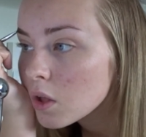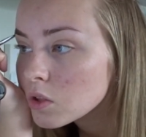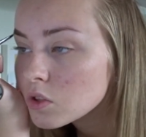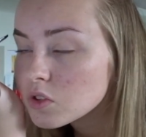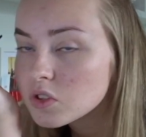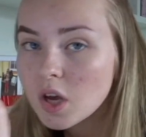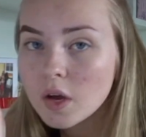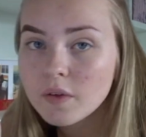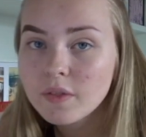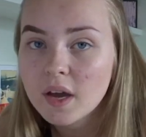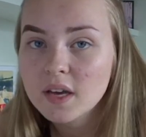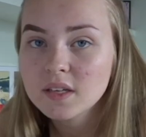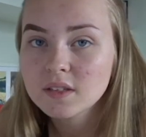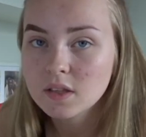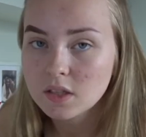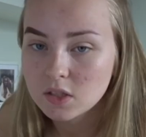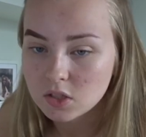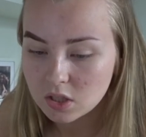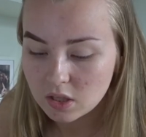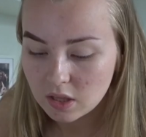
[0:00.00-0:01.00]
So that
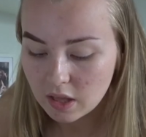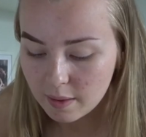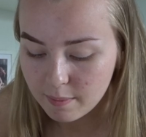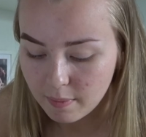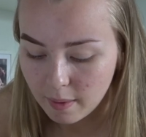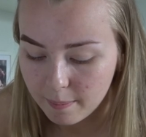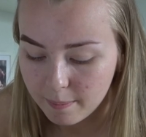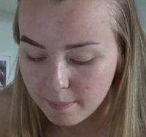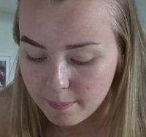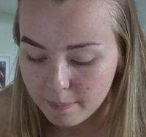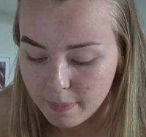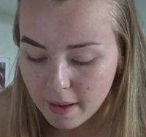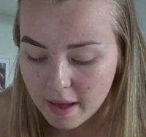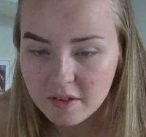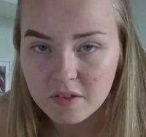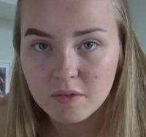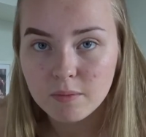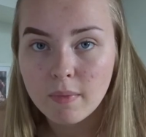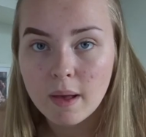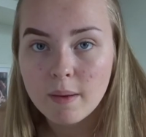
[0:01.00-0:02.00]
is literally like my
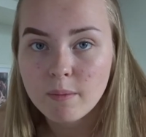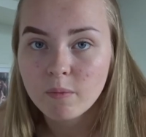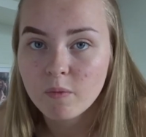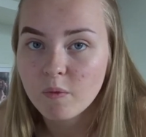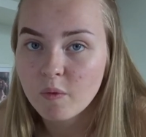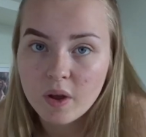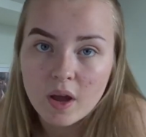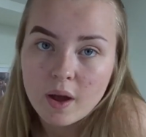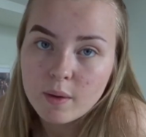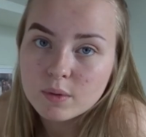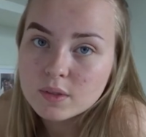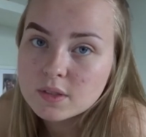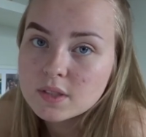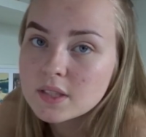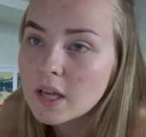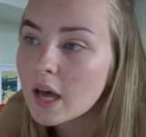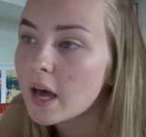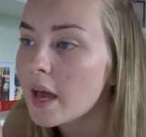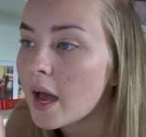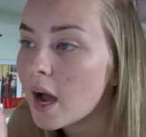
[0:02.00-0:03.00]
best memory, I would
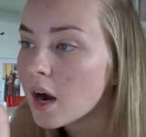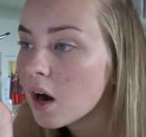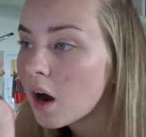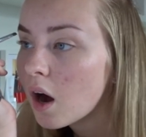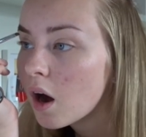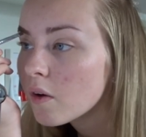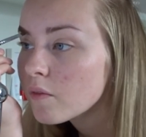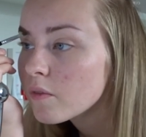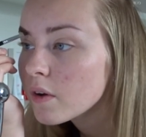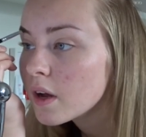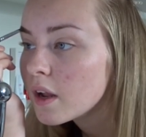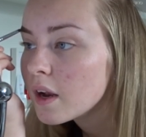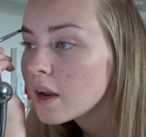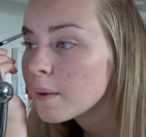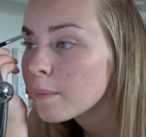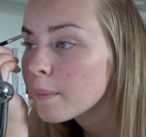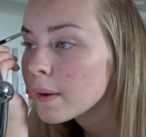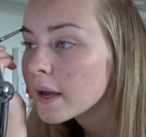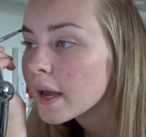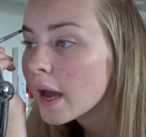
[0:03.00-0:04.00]
say. I can't
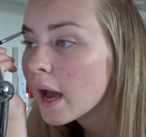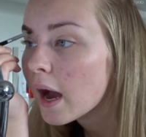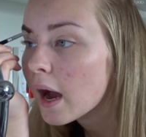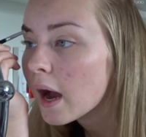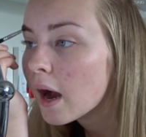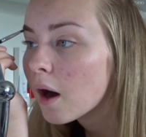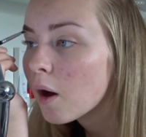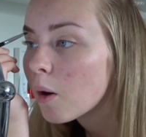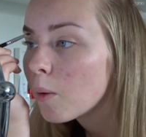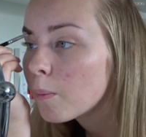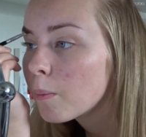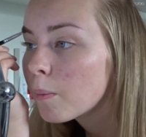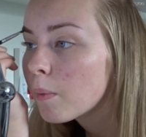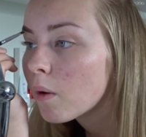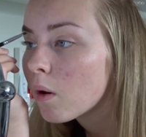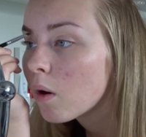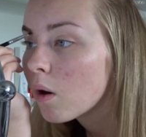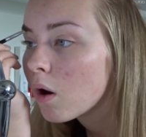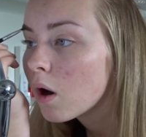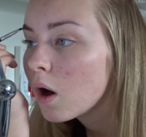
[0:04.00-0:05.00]
really pick it out,
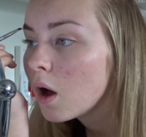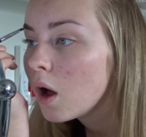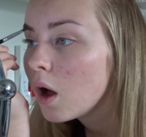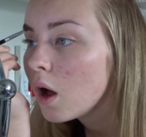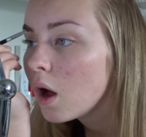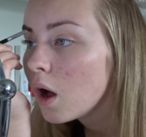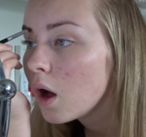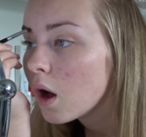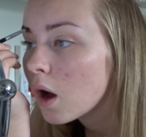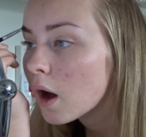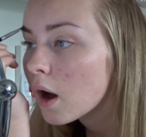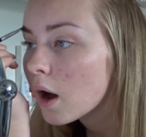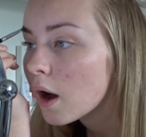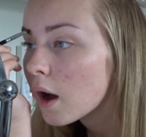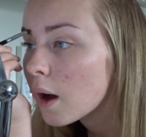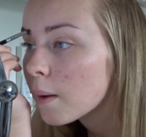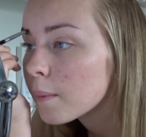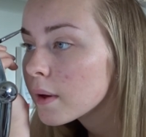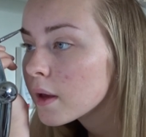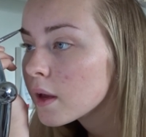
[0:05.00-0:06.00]
but
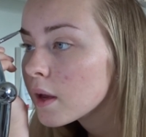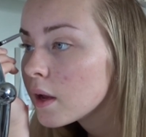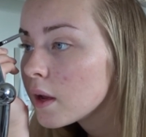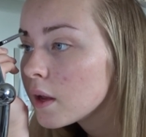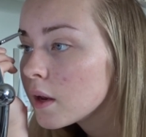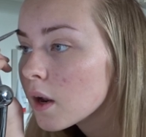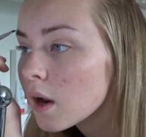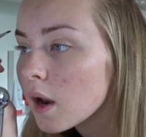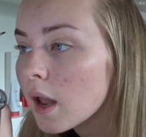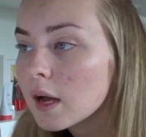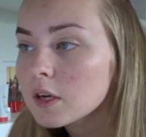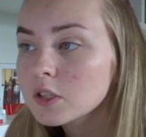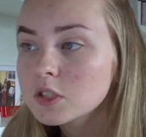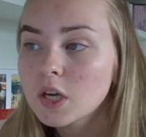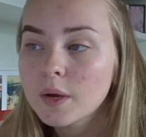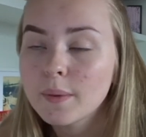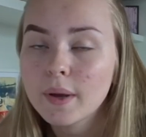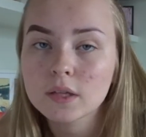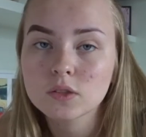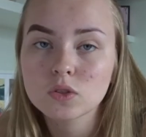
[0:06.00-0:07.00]
I mean,
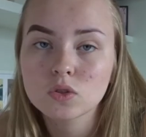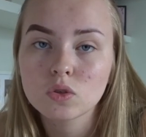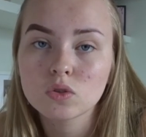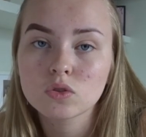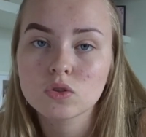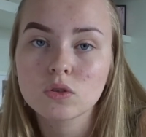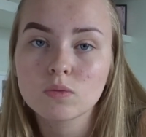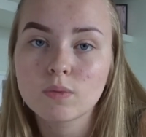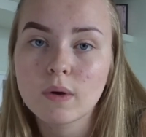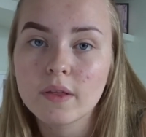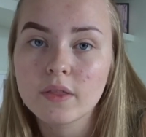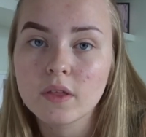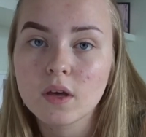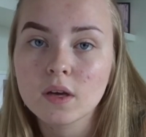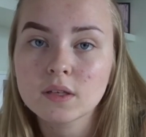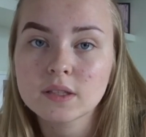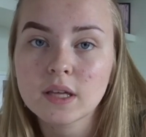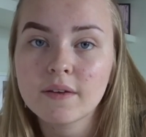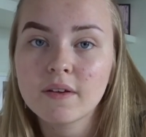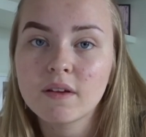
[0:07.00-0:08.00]
last year we had such good weather,
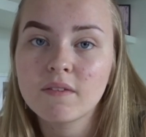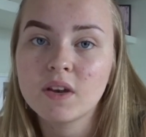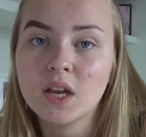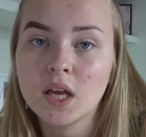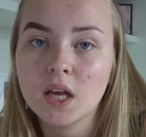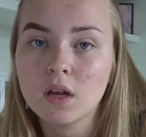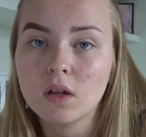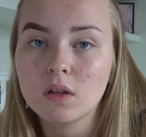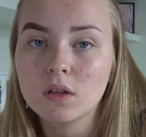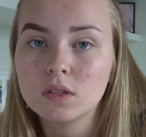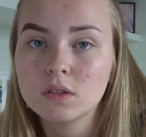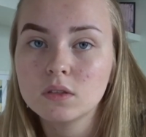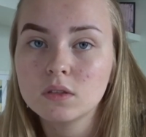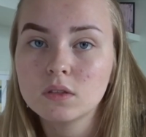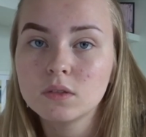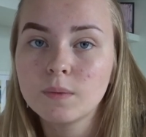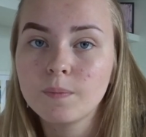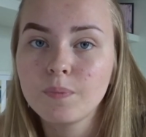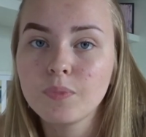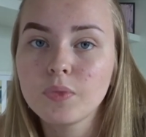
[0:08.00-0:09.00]
because I live in
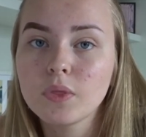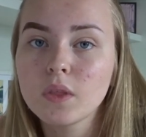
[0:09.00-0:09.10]
England,